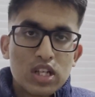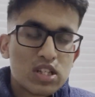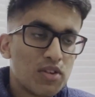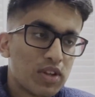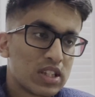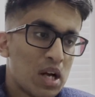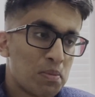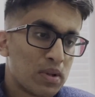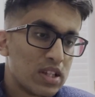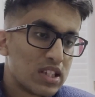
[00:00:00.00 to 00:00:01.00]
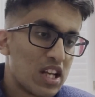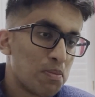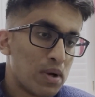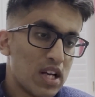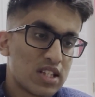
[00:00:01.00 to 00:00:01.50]
So for example, it said
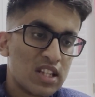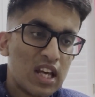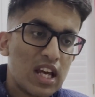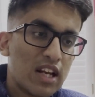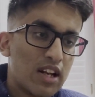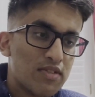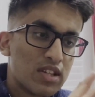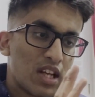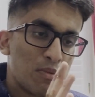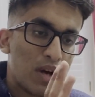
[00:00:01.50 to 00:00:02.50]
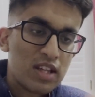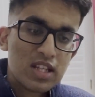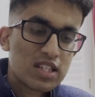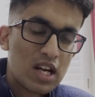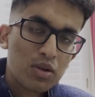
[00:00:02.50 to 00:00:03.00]
person A lives in
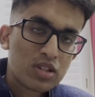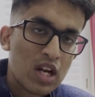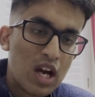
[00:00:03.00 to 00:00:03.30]
this house.